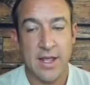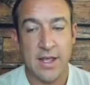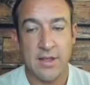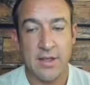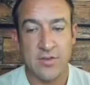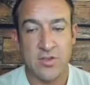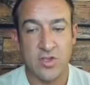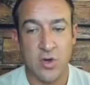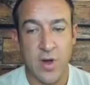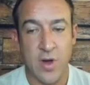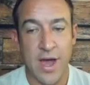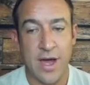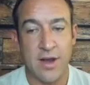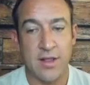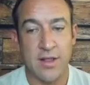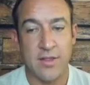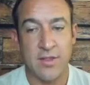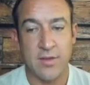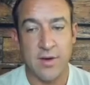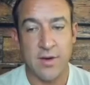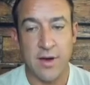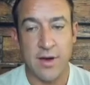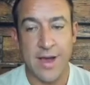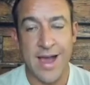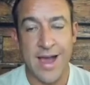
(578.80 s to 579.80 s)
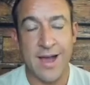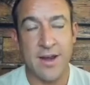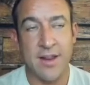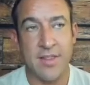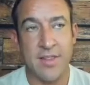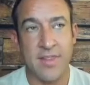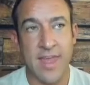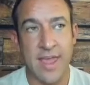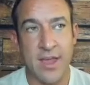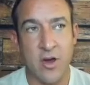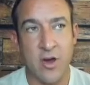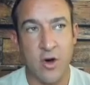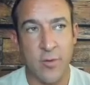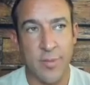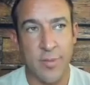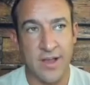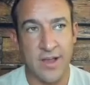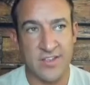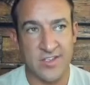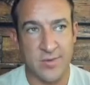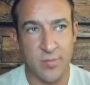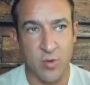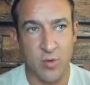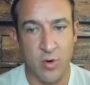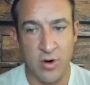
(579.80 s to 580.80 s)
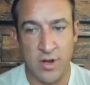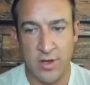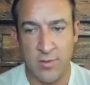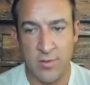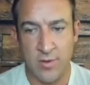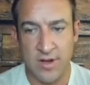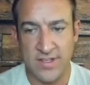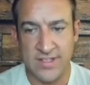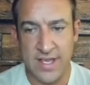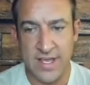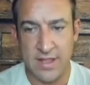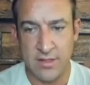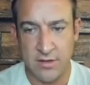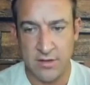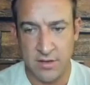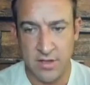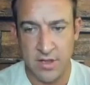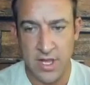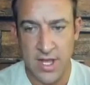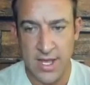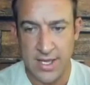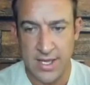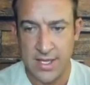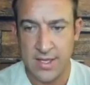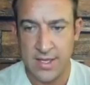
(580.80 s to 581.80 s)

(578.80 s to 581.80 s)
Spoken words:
So how did they go about supporting you? What does that look like?